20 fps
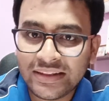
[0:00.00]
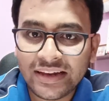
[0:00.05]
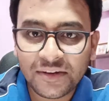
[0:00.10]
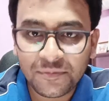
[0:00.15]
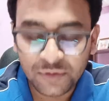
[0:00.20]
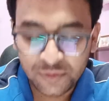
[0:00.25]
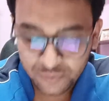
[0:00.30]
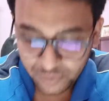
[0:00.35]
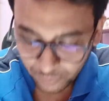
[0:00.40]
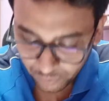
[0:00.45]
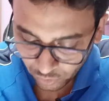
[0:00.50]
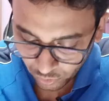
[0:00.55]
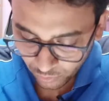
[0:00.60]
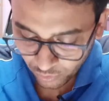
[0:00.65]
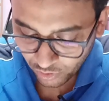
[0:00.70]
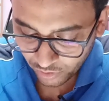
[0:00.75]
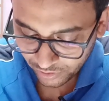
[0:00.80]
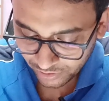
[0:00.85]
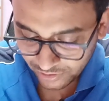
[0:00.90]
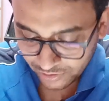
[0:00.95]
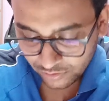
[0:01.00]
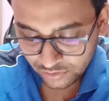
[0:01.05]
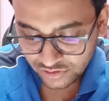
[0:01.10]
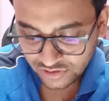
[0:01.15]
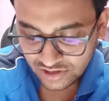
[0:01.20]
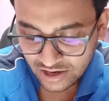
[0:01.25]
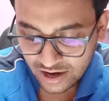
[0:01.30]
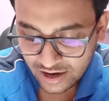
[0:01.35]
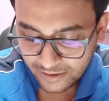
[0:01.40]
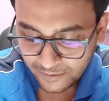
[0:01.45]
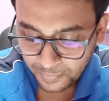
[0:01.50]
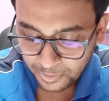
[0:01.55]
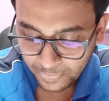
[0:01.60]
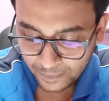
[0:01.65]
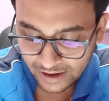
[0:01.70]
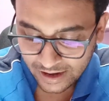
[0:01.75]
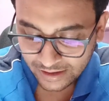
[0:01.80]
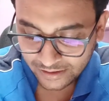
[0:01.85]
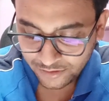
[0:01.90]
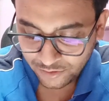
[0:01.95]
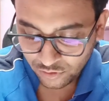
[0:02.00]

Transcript: That means from tomorrow it will start, and